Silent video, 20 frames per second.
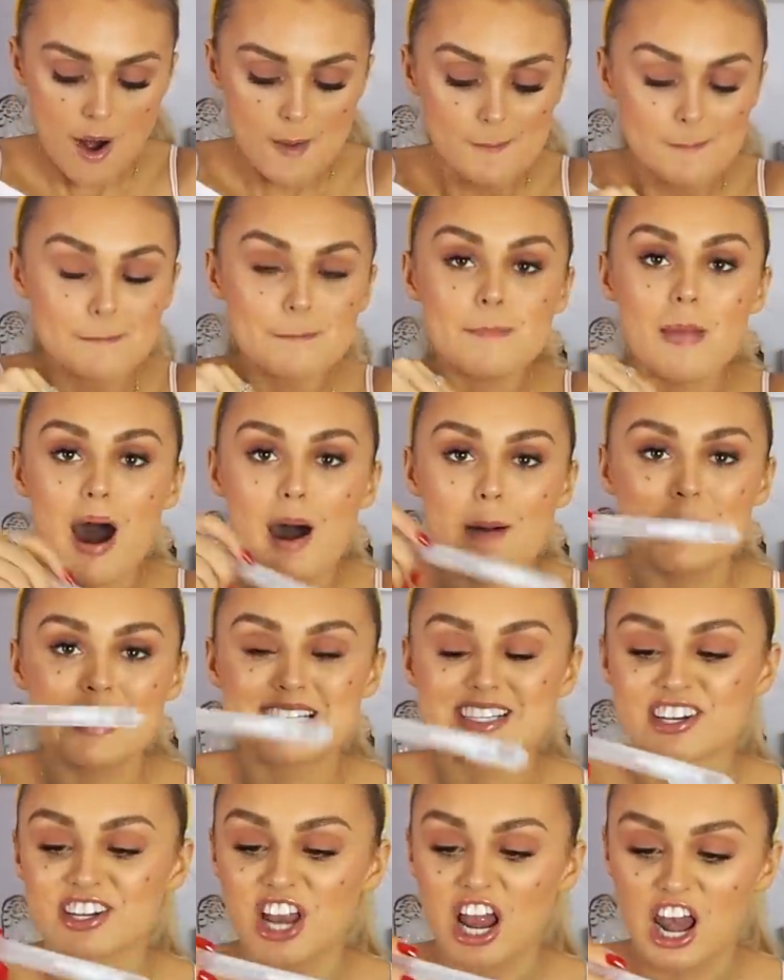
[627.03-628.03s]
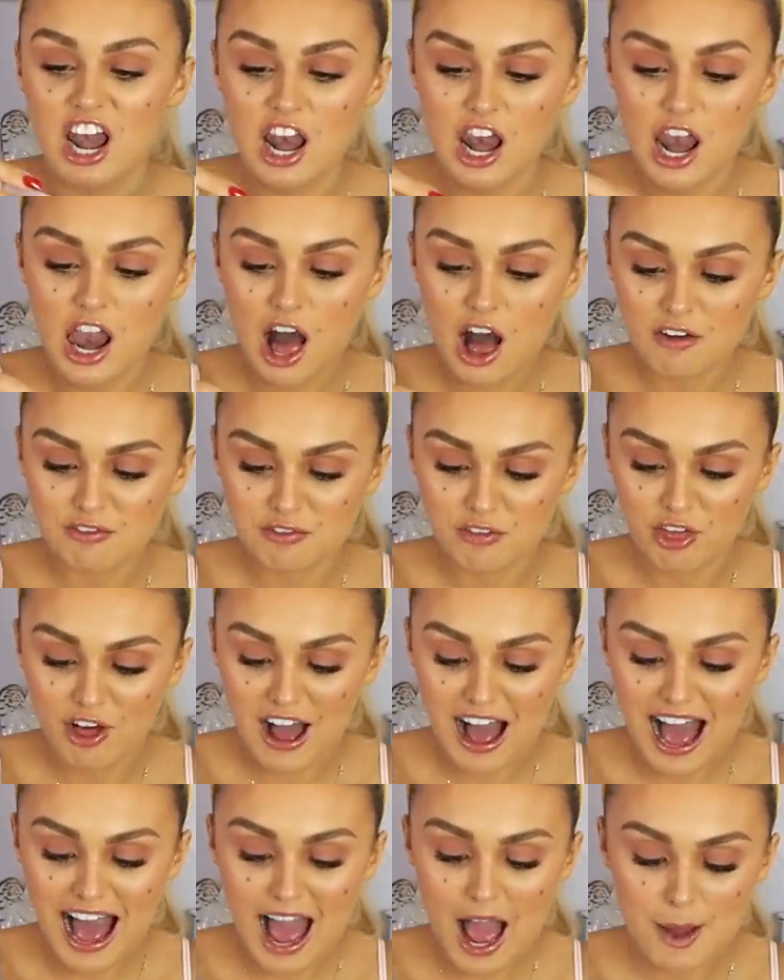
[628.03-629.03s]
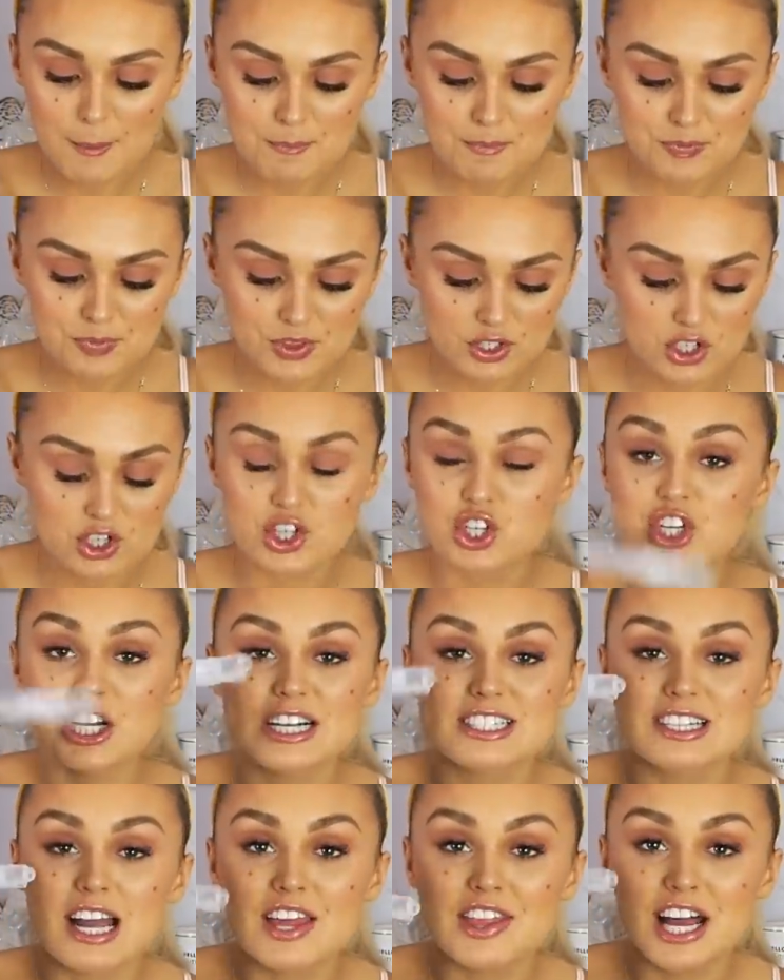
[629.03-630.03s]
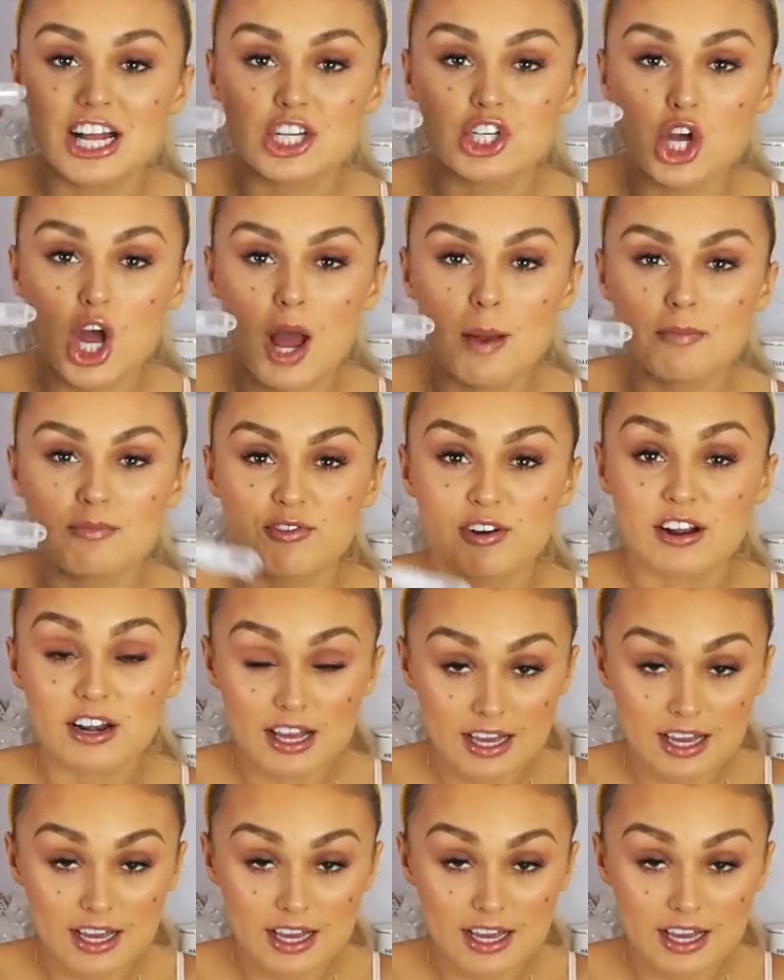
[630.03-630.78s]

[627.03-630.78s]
Mum is gonna love that because she's like that germ free.